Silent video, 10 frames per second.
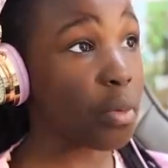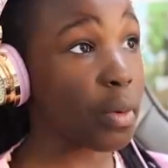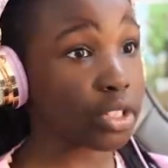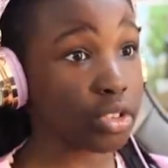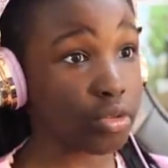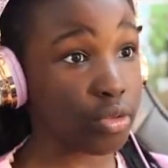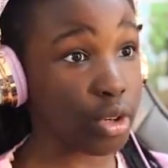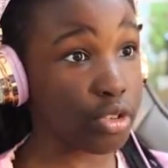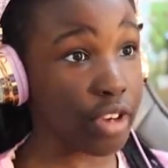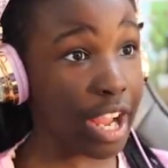where the
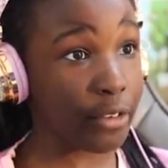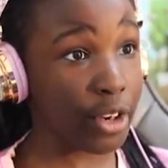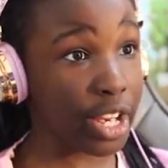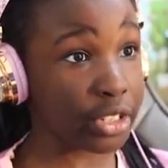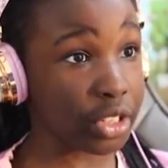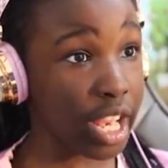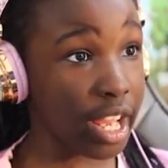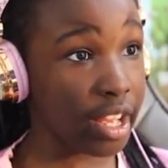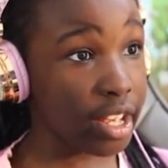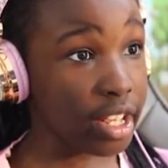screwdriver is.
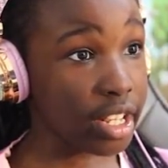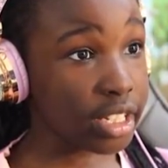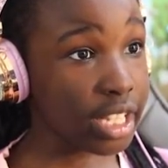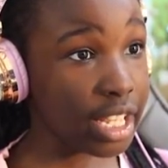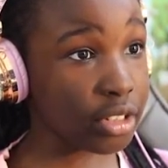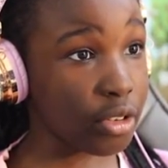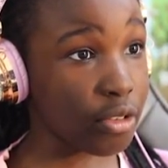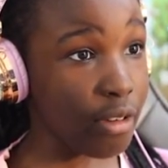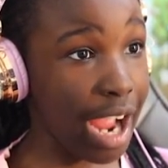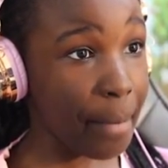Okay, let's
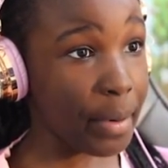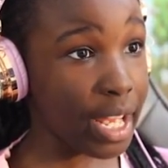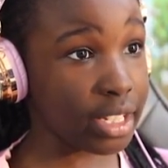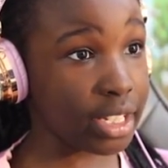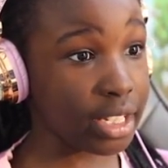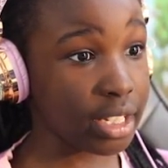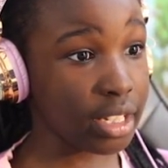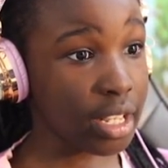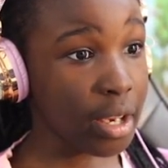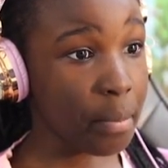grab it.
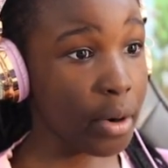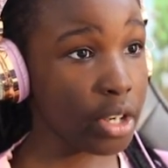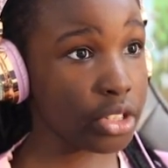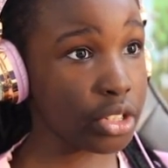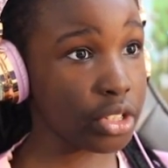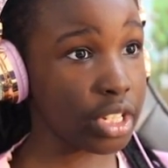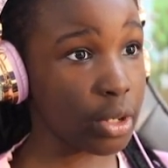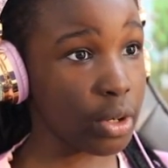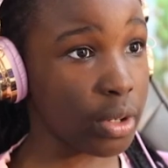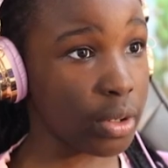Puncture the
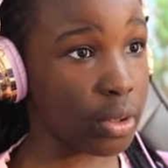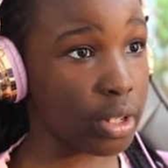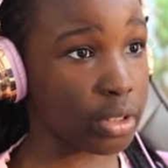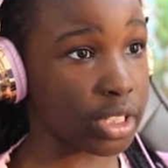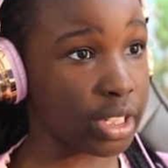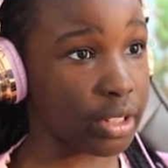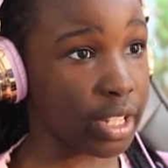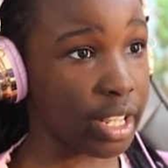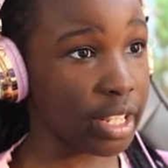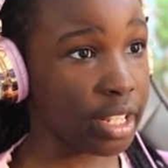Oreo seal.
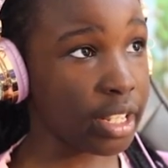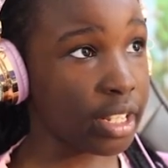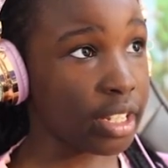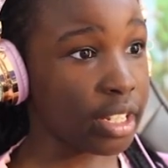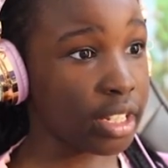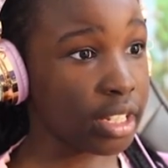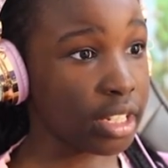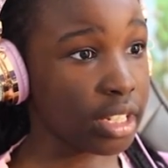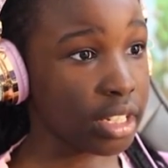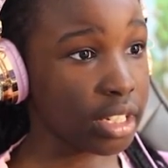Okay.
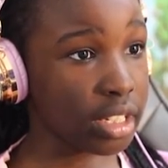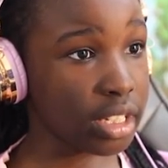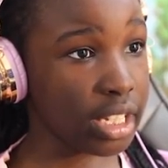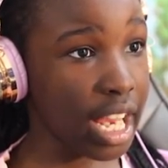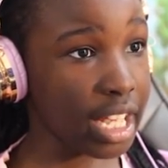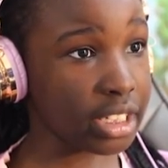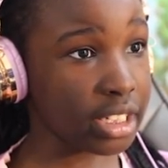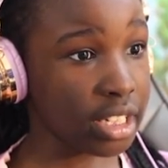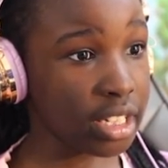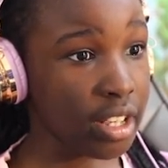Yes.
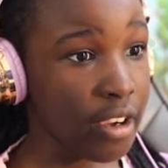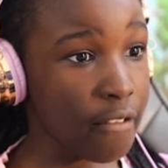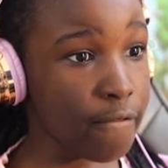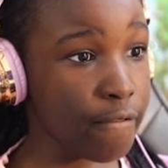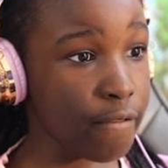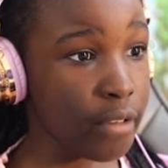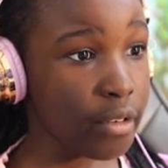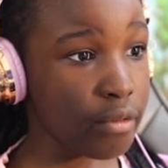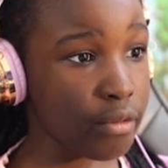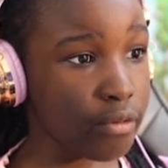R
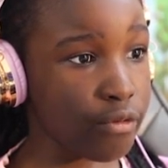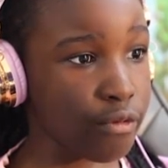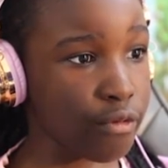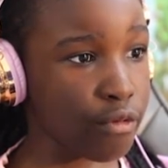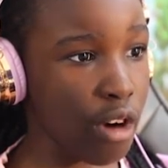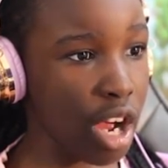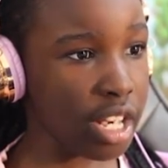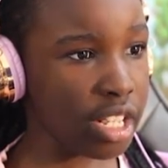run.